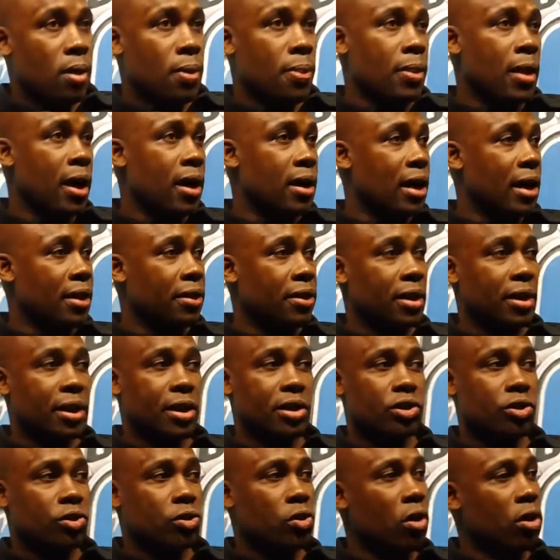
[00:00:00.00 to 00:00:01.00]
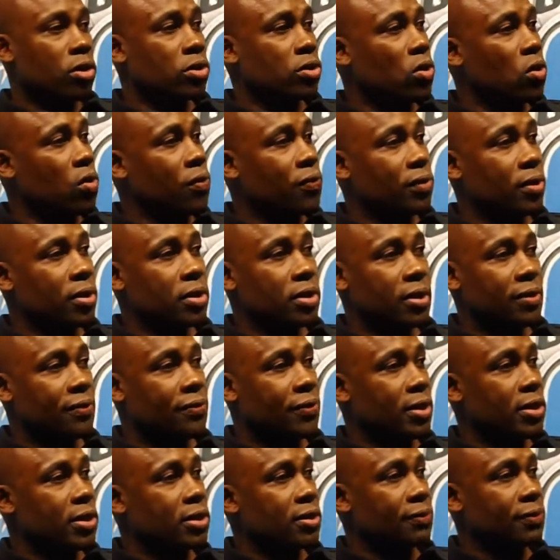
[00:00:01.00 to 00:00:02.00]
I think it starts hopefully
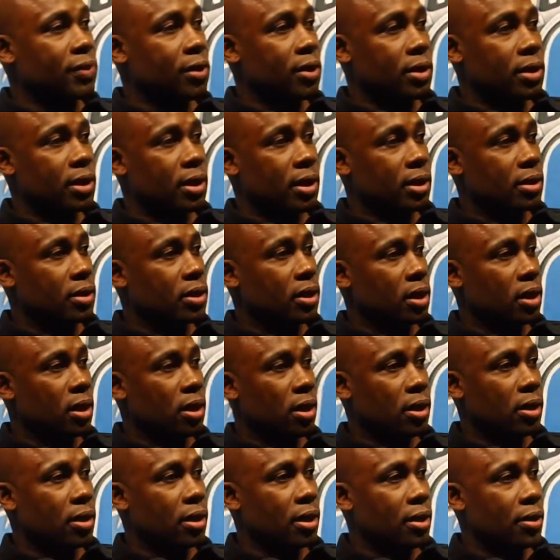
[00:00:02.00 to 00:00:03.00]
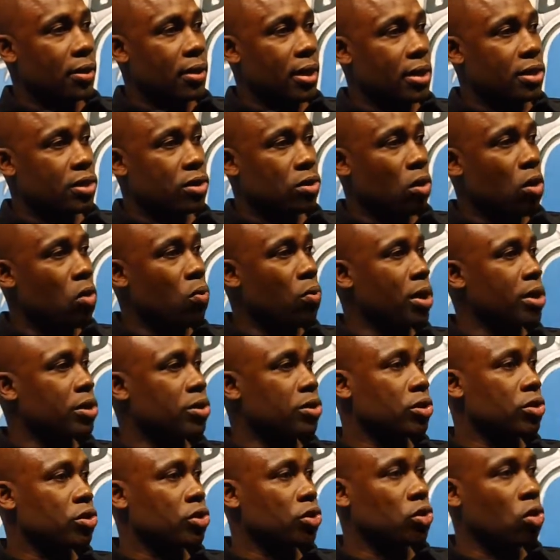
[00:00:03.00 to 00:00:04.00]
defensively that, uh, that that's always
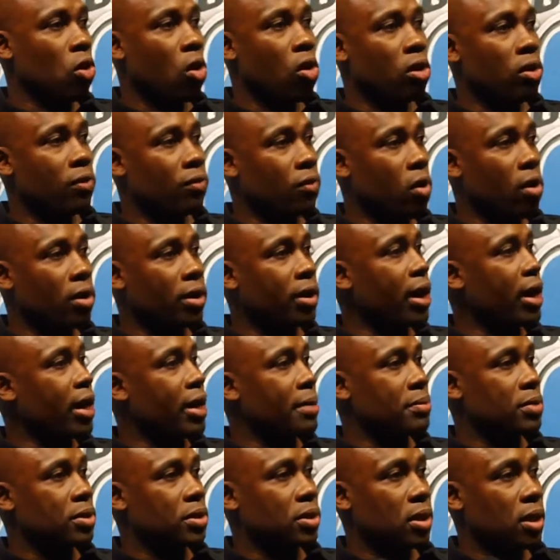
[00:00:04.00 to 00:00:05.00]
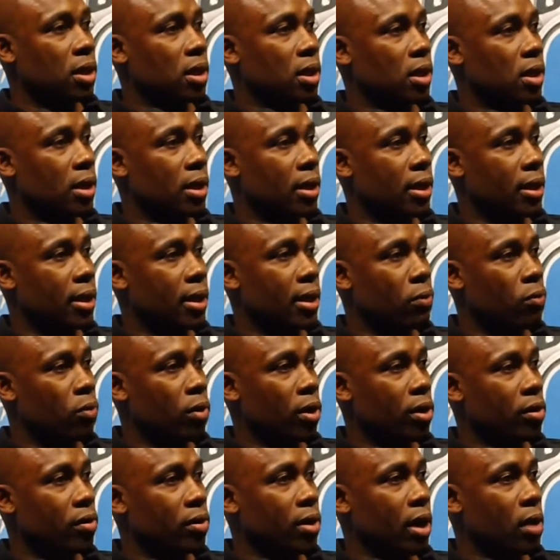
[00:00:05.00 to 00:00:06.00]
the start of our games uh, and, and,
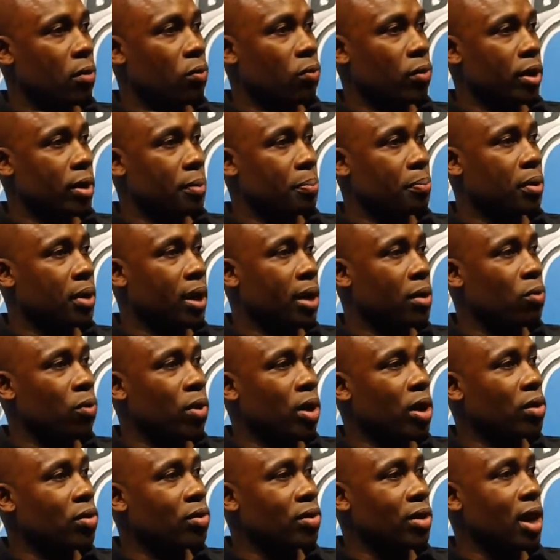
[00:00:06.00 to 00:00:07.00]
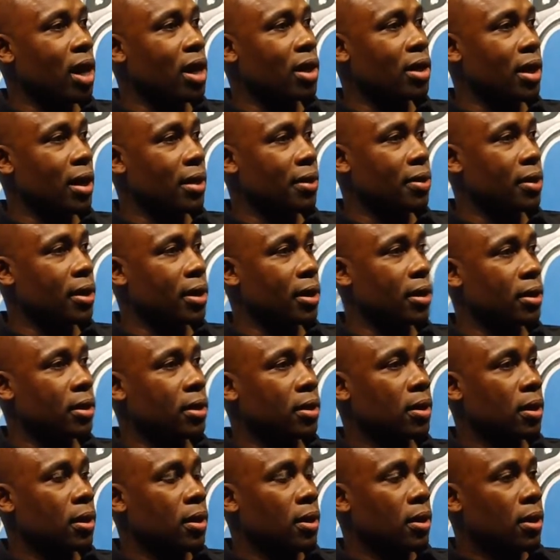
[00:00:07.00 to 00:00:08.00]
whether or not we play well or not. I think
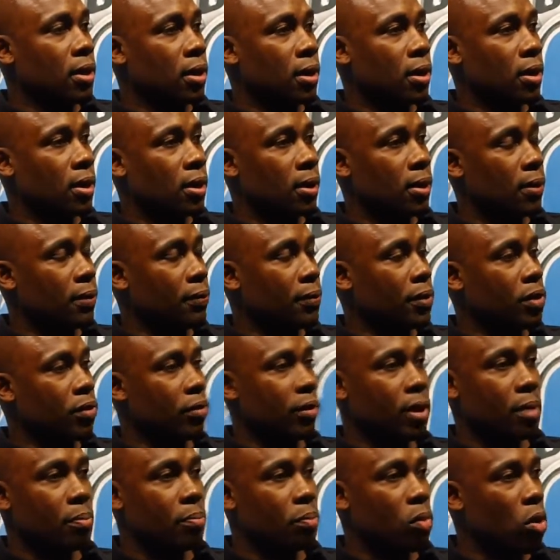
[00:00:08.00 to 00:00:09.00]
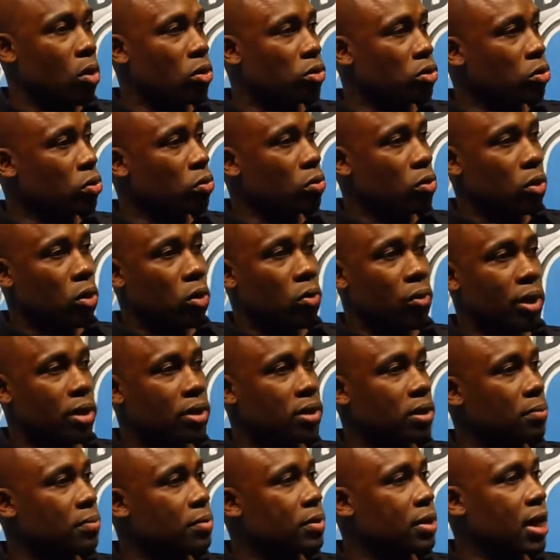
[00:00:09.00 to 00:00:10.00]
you know, that is going to go in
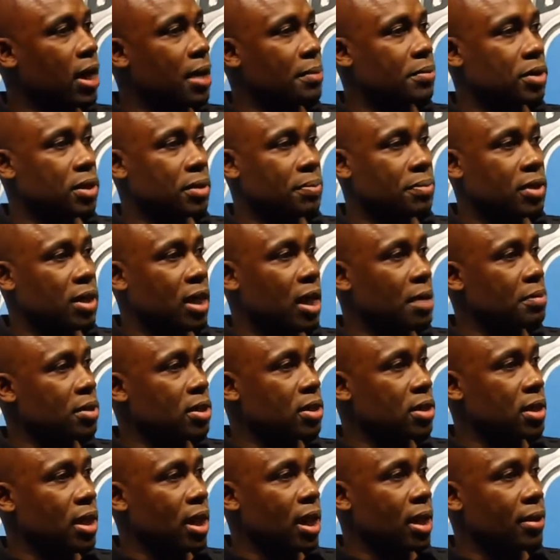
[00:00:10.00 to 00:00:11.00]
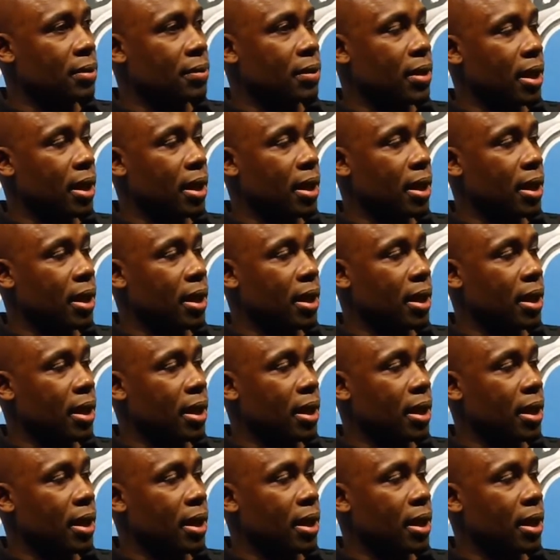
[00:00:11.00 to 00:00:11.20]
sometimes, sometimes it's not.